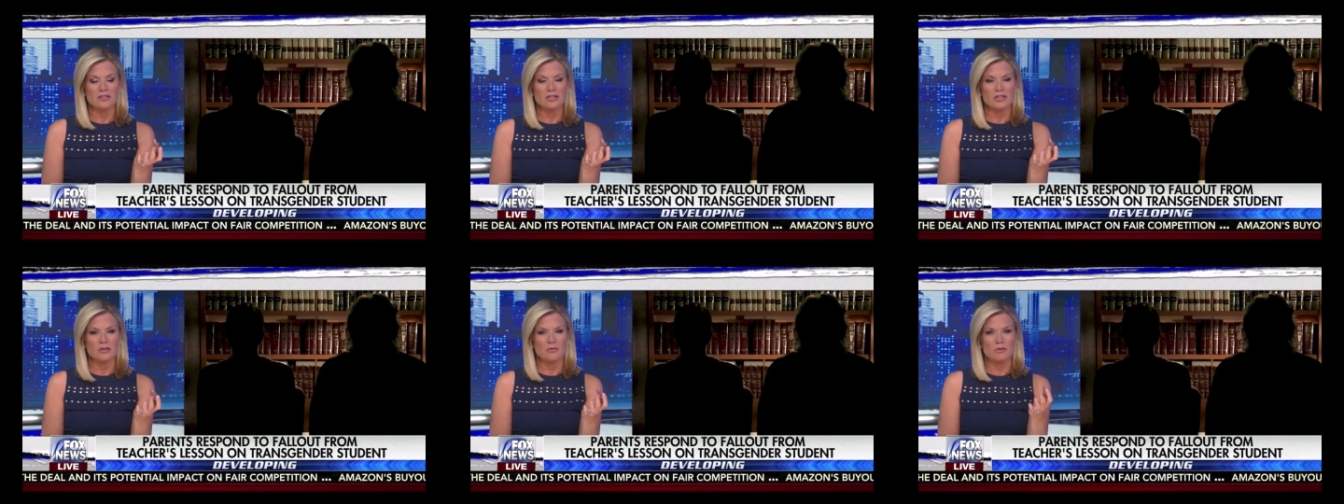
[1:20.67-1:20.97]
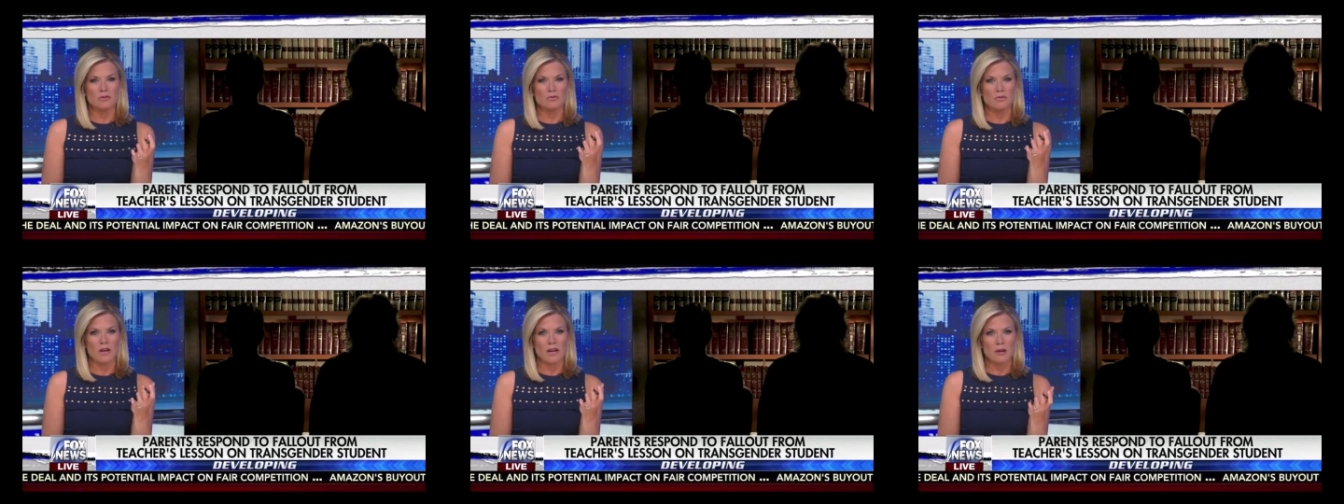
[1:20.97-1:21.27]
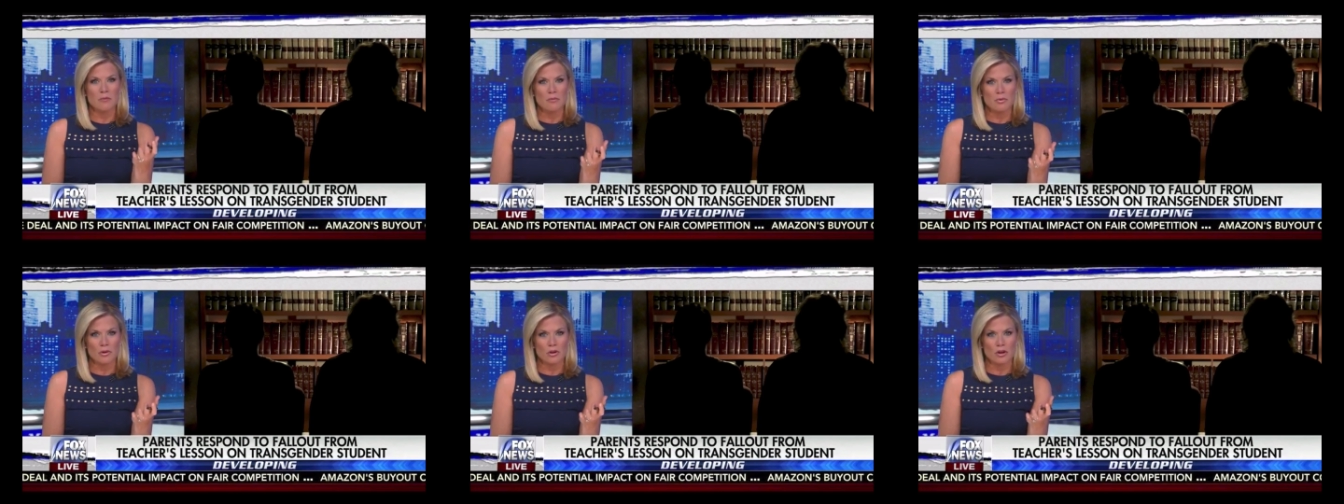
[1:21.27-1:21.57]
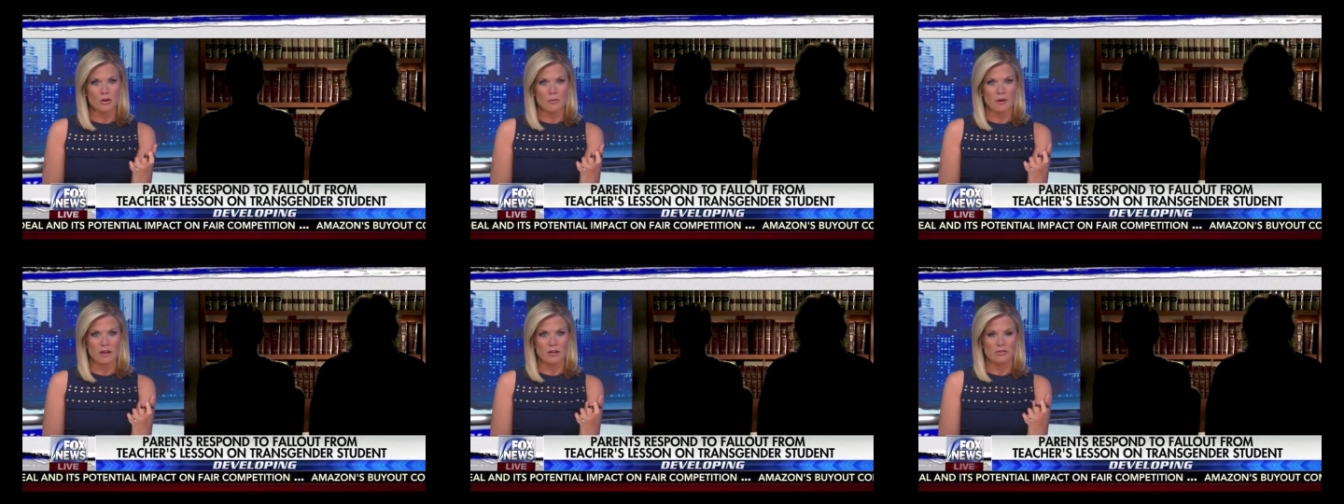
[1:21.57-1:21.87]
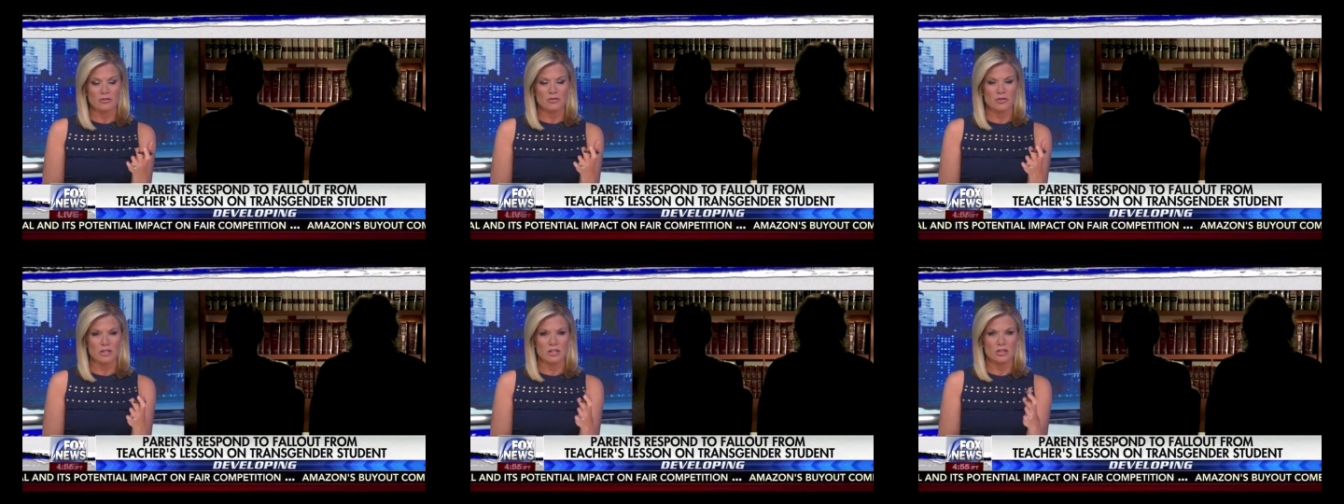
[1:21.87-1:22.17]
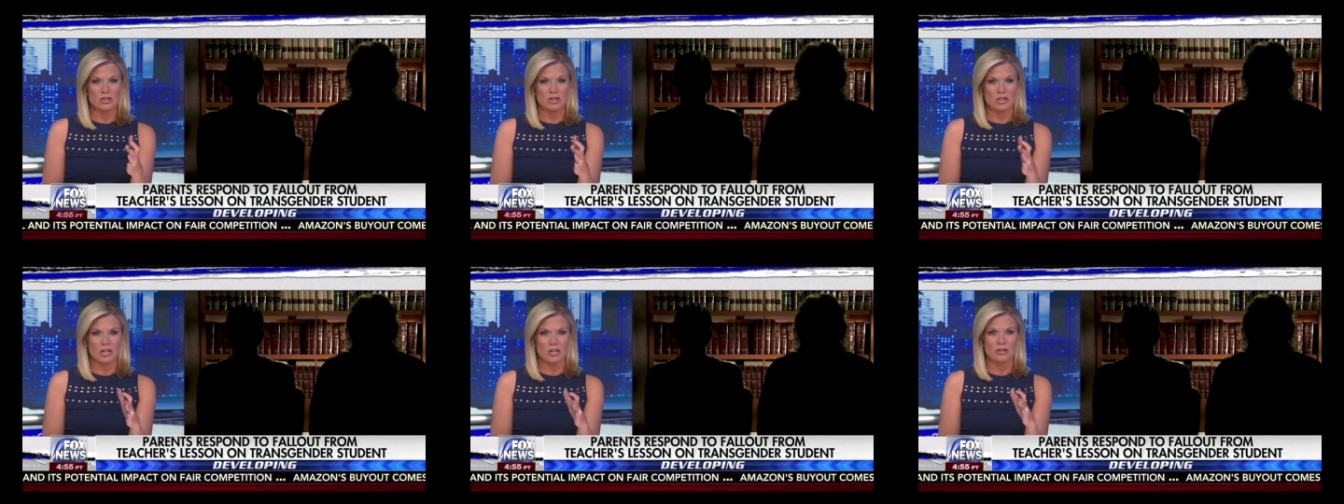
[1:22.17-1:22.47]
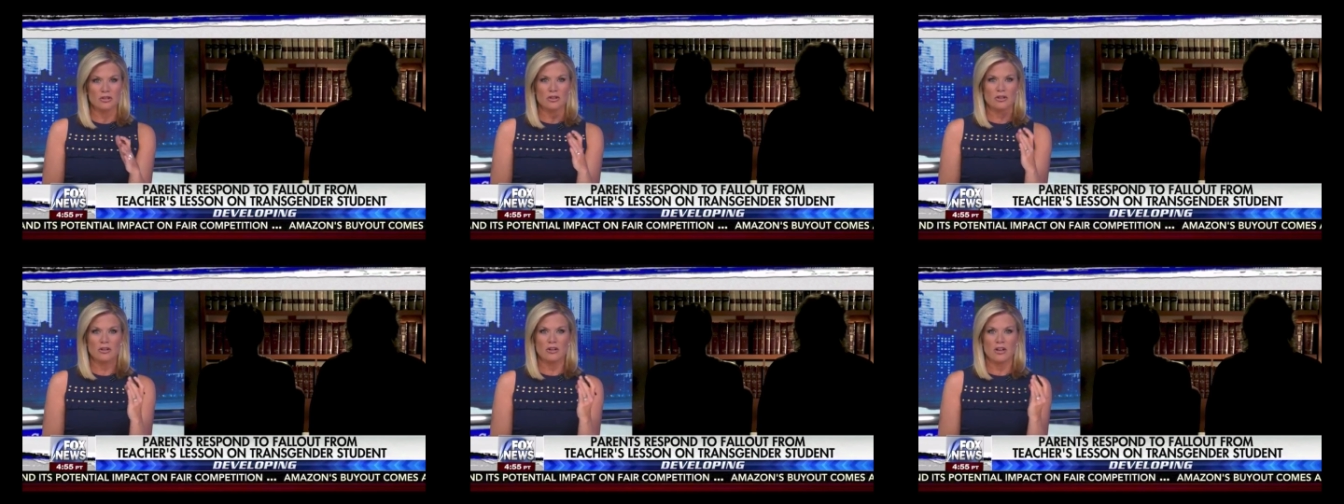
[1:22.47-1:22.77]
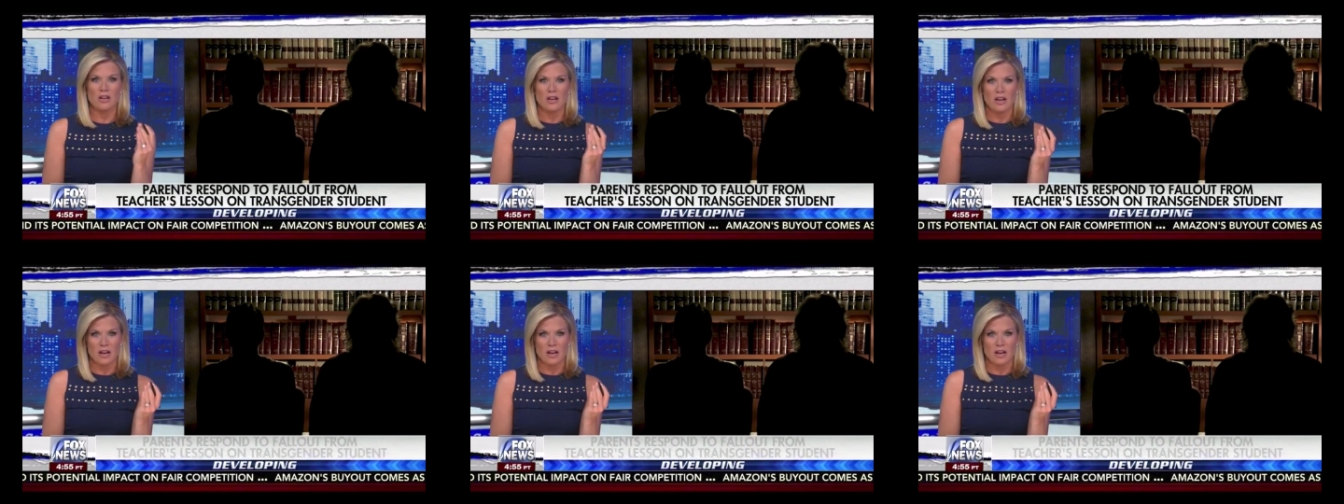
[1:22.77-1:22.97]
She was read a book about transgender.